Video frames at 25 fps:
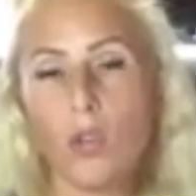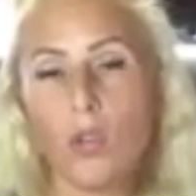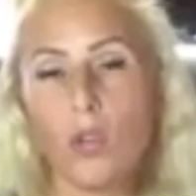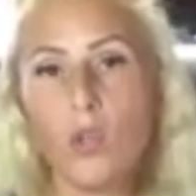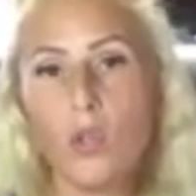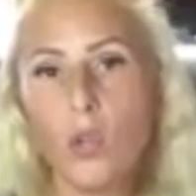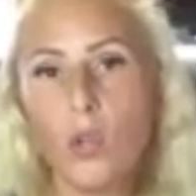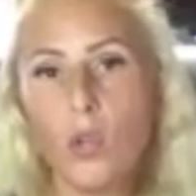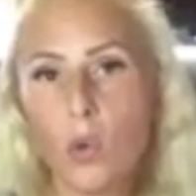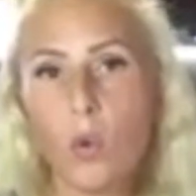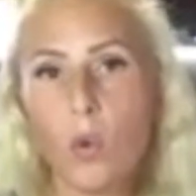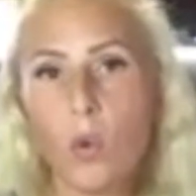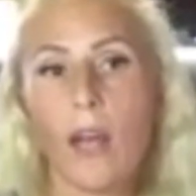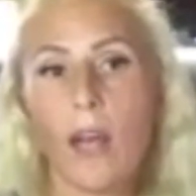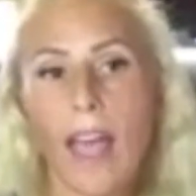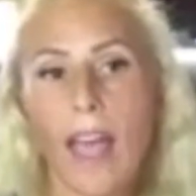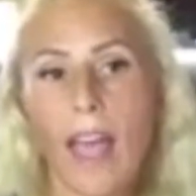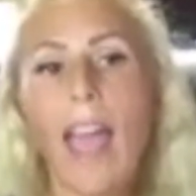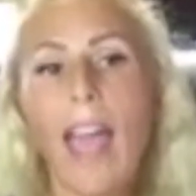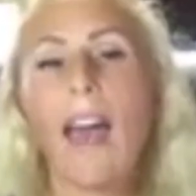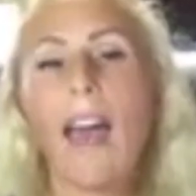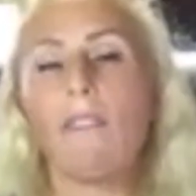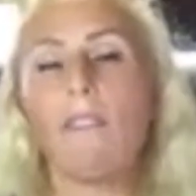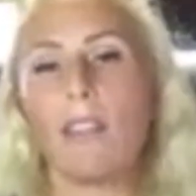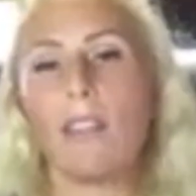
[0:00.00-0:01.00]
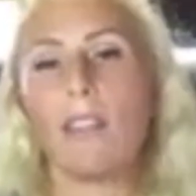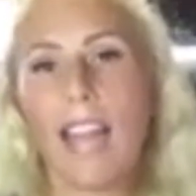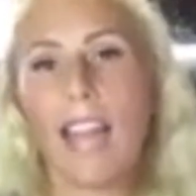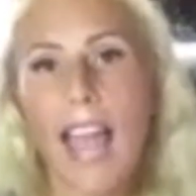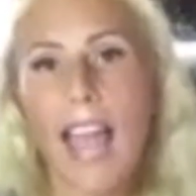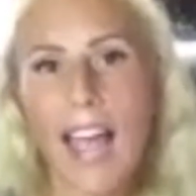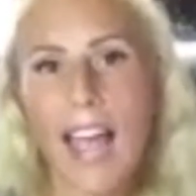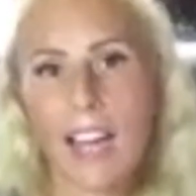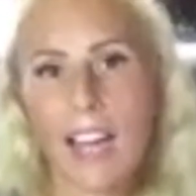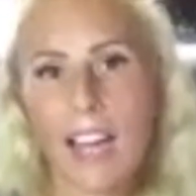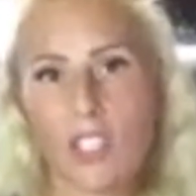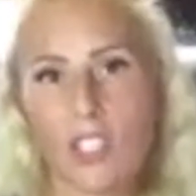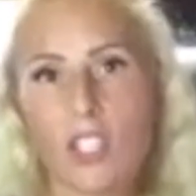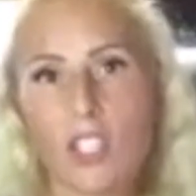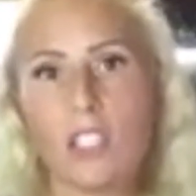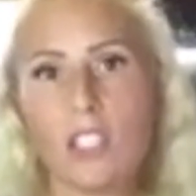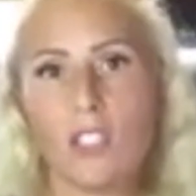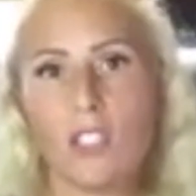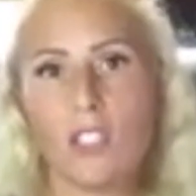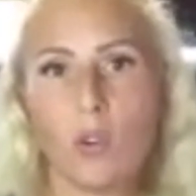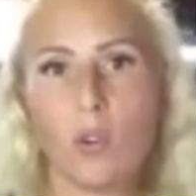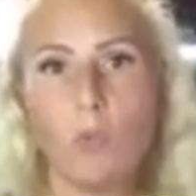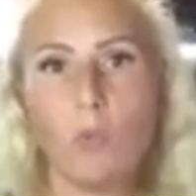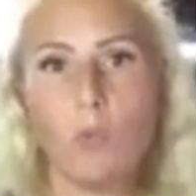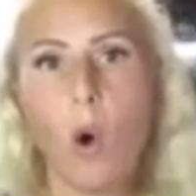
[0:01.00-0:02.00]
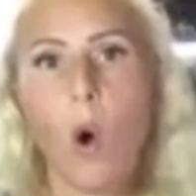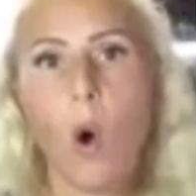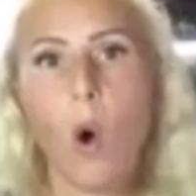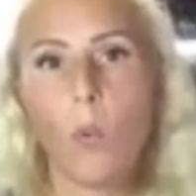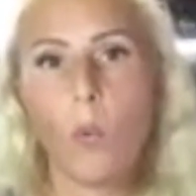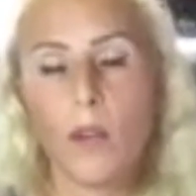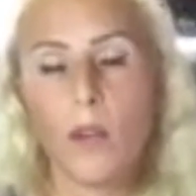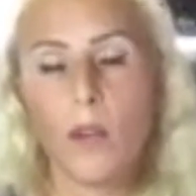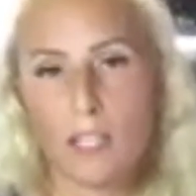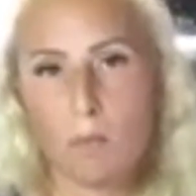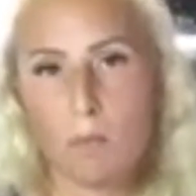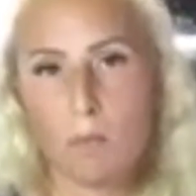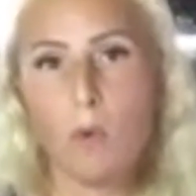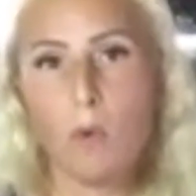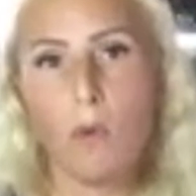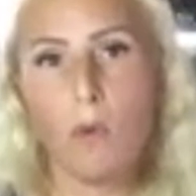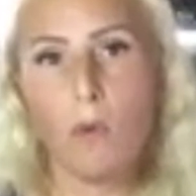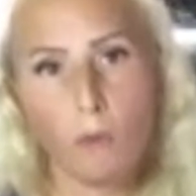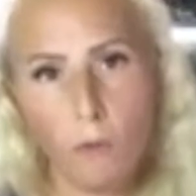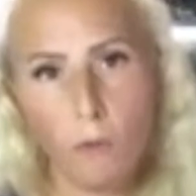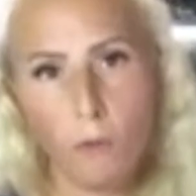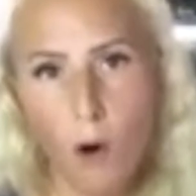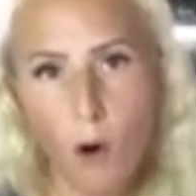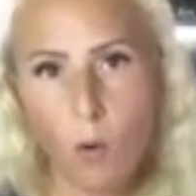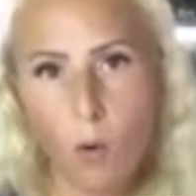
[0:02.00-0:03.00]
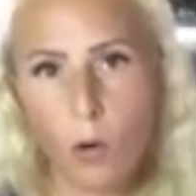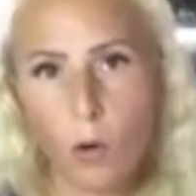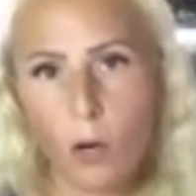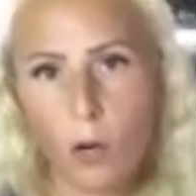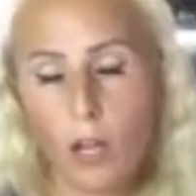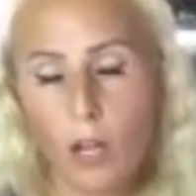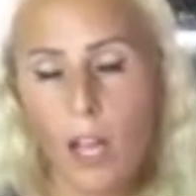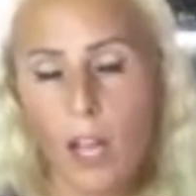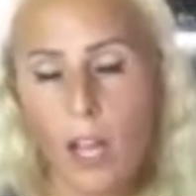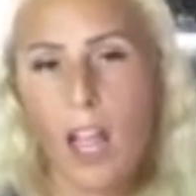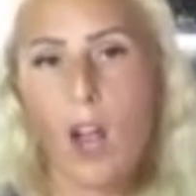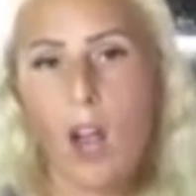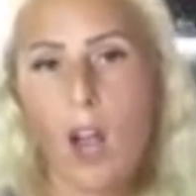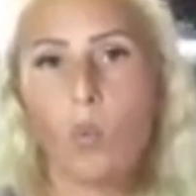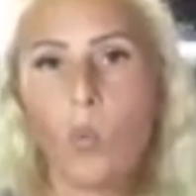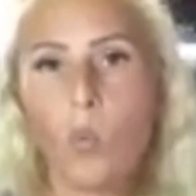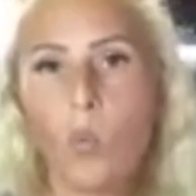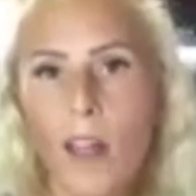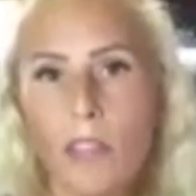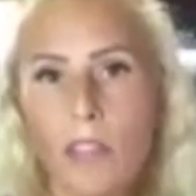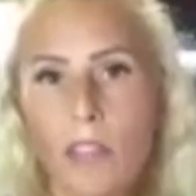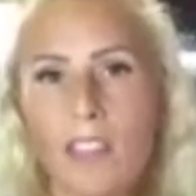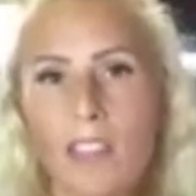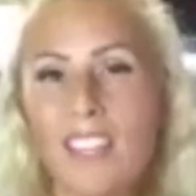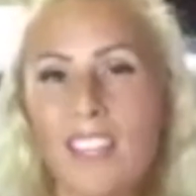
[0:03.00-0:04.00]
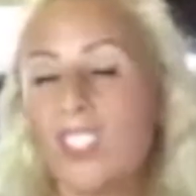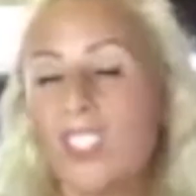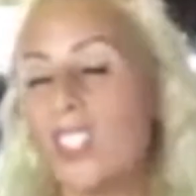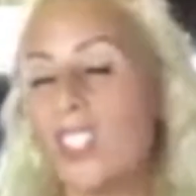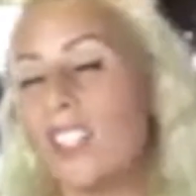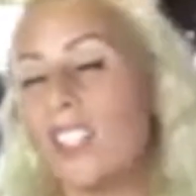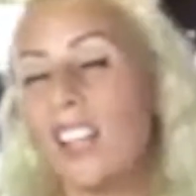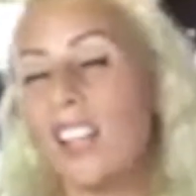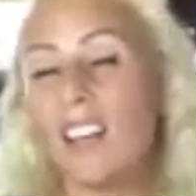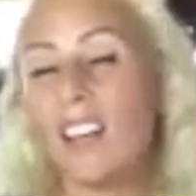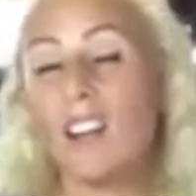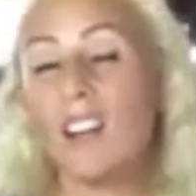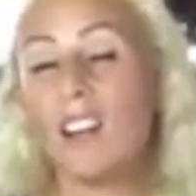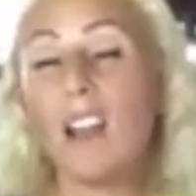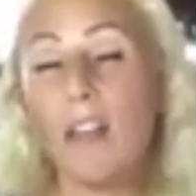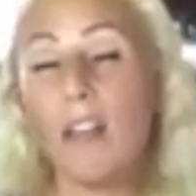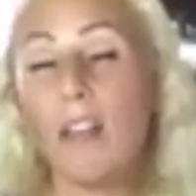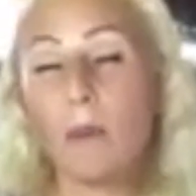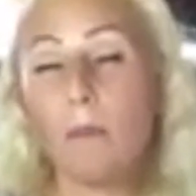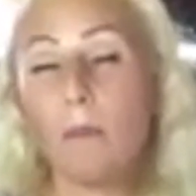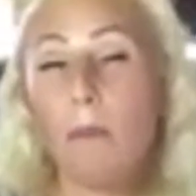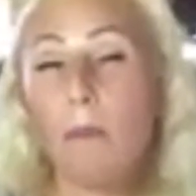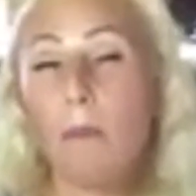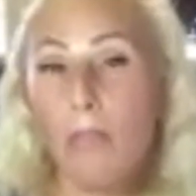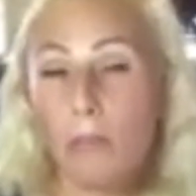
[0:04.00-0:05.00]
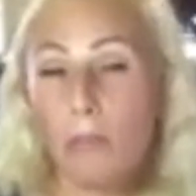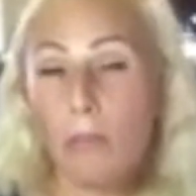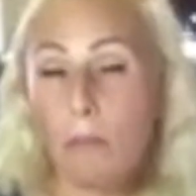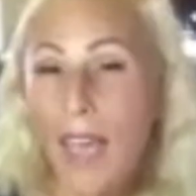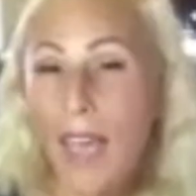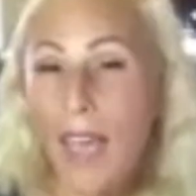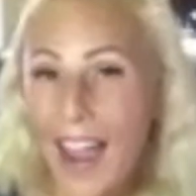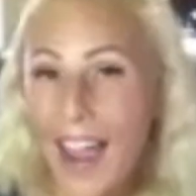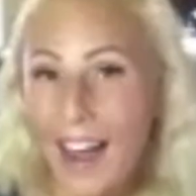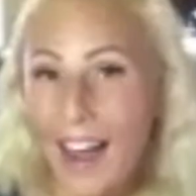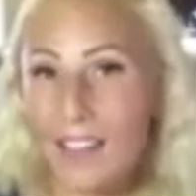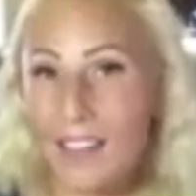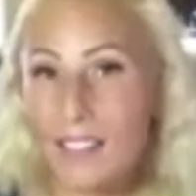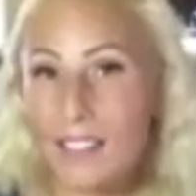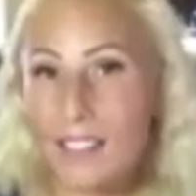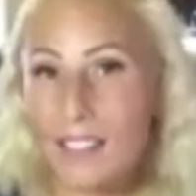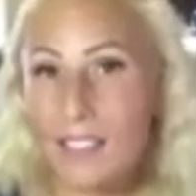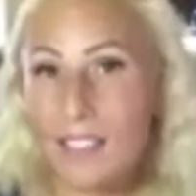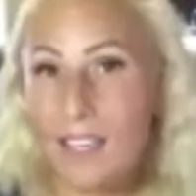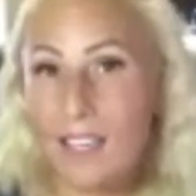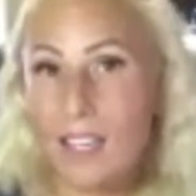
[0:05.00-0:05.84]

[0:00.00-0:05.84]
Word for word: Do you have an action to always move forward rather than just let another month pass?